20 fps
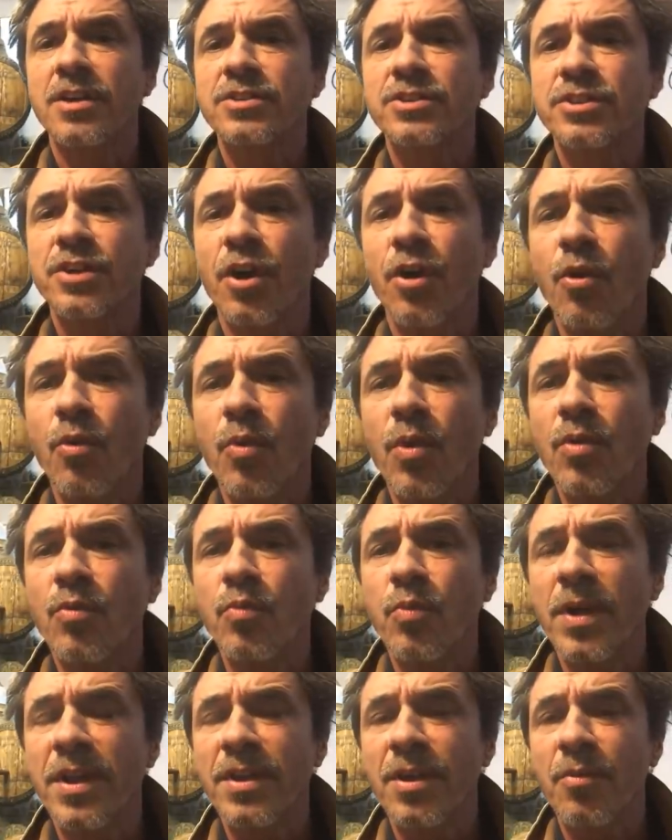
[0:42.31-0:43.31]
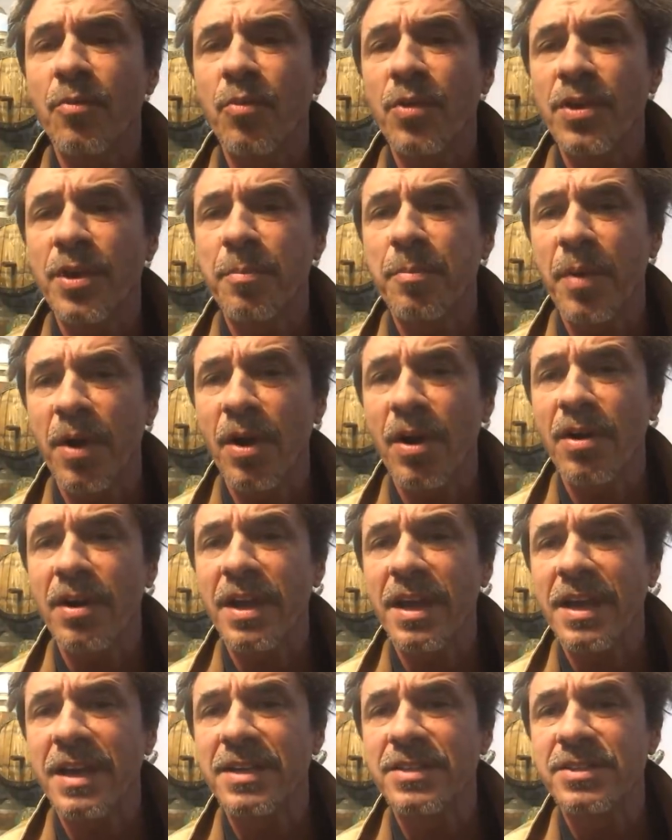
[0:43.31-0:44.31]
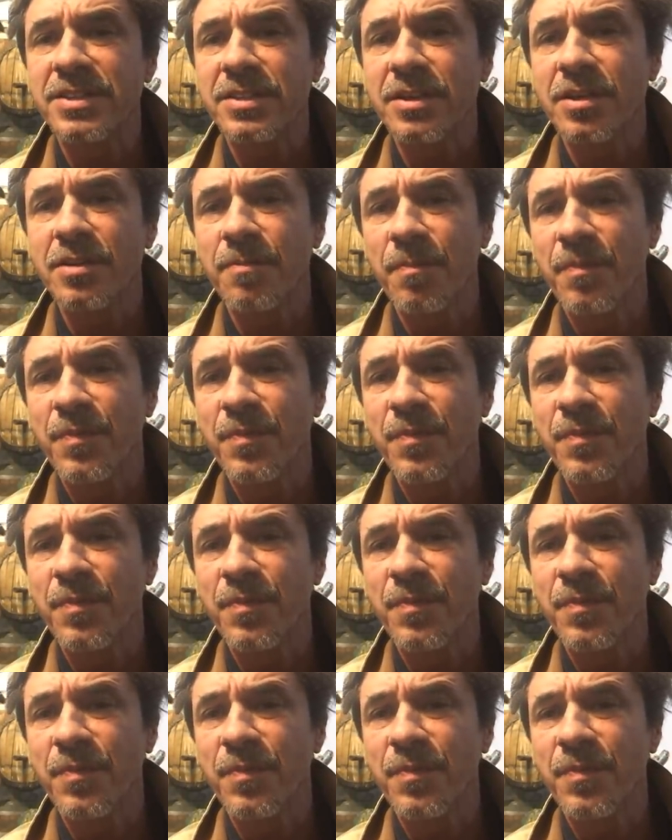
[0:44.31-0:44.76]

So when the bird is